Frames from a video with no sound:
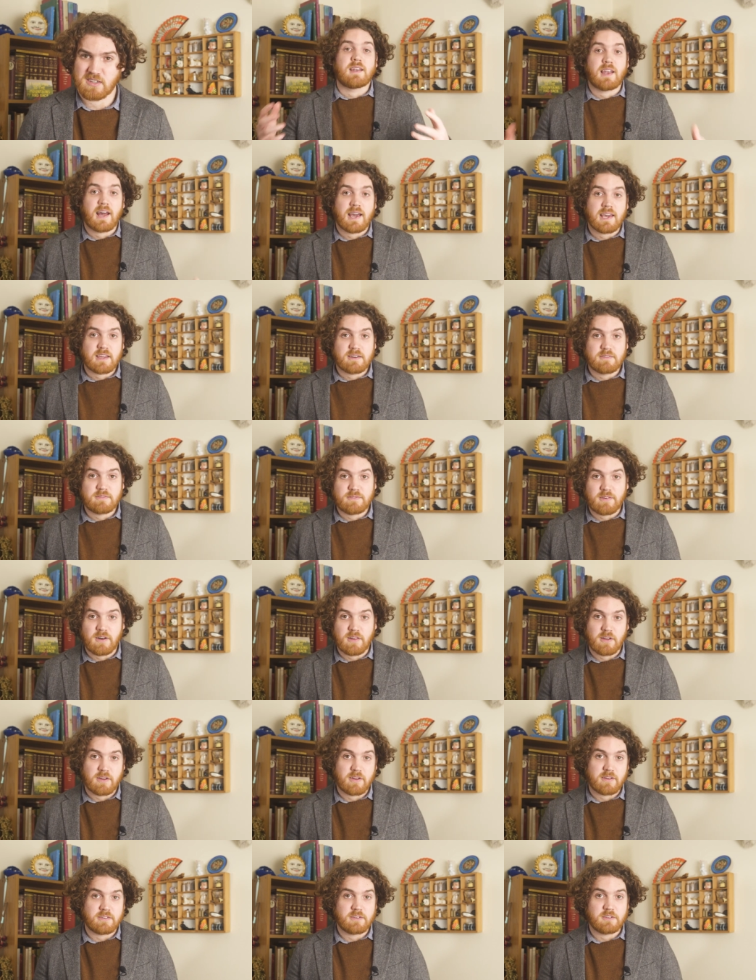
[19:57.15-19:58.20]
Like and
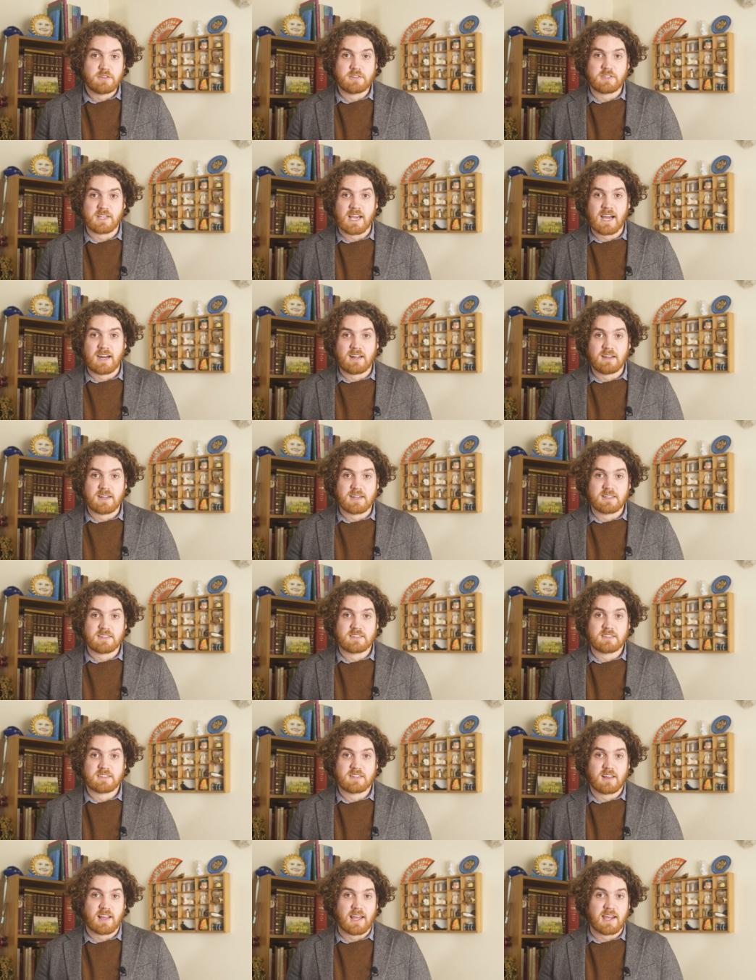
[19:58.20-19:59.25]
follow news
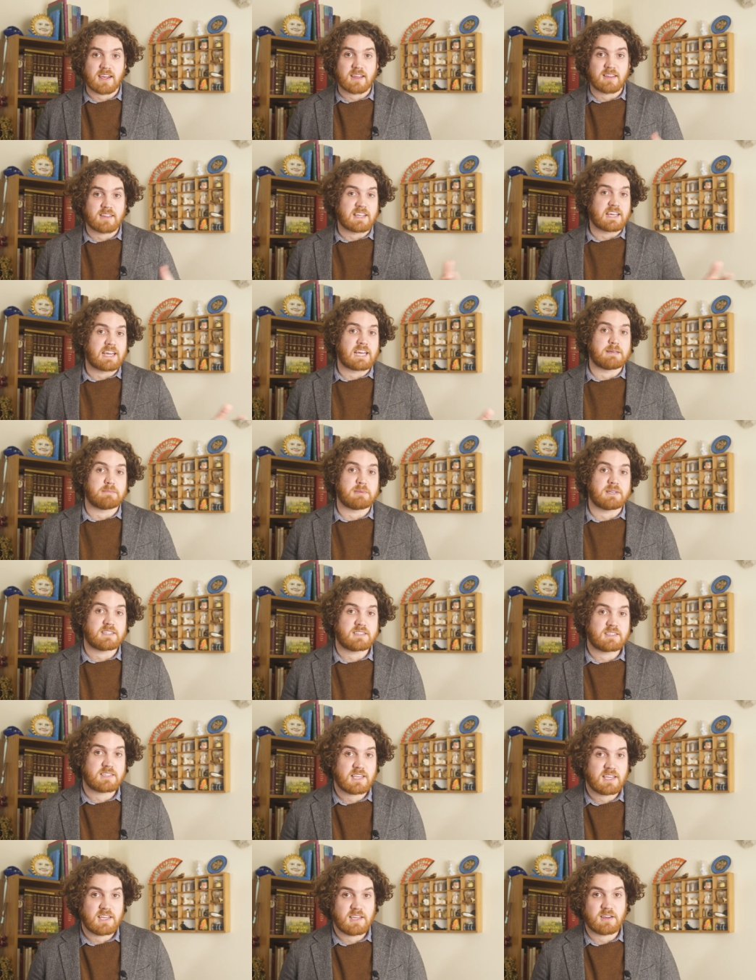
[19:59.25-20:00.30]
outlets like the
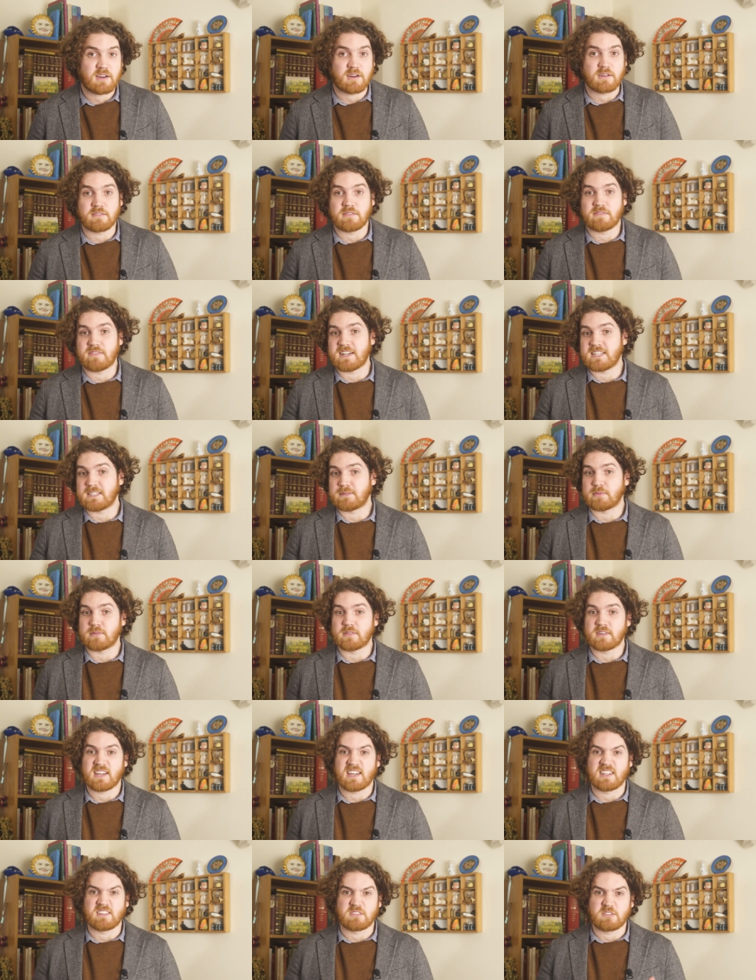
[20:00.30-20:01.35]
ABC on
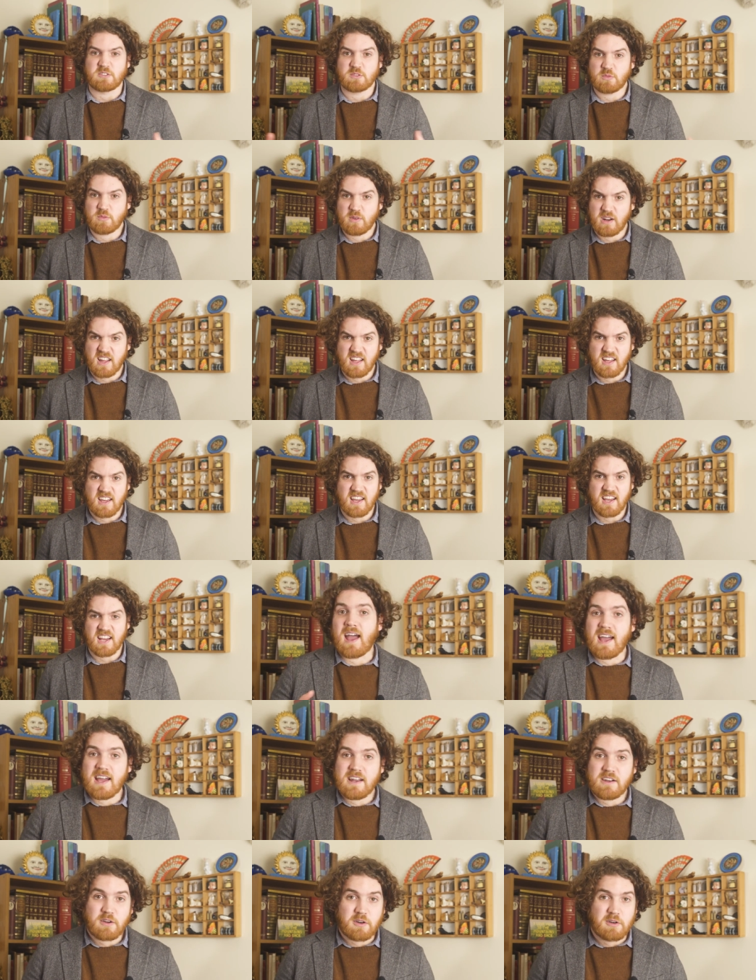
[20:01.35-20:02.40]
Facebook and Twitter,
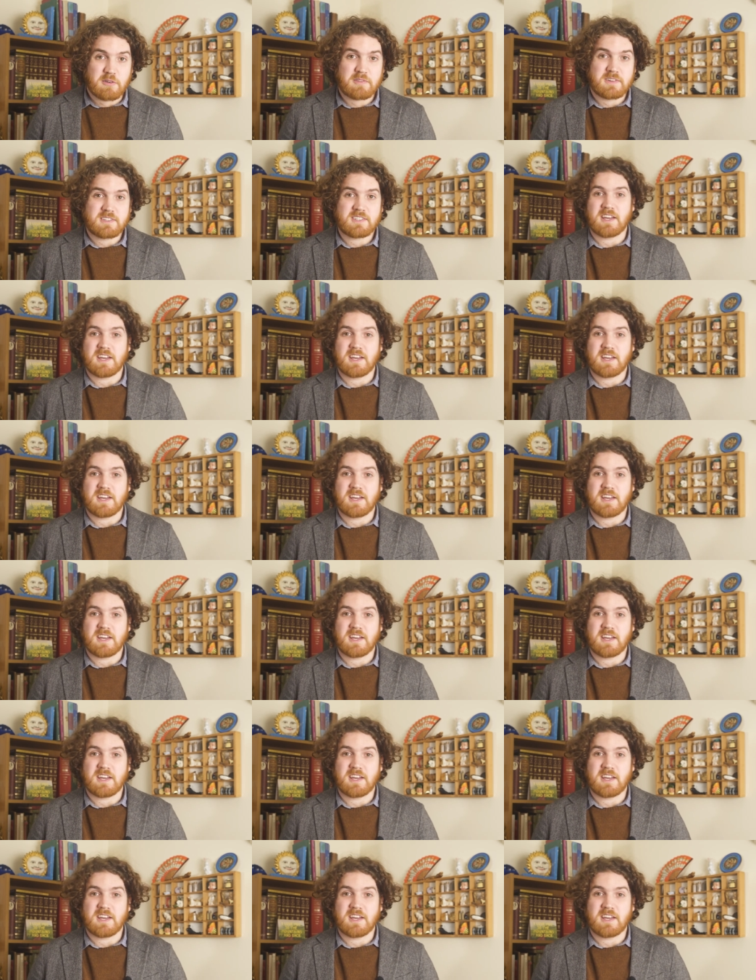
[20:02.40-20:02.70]
and over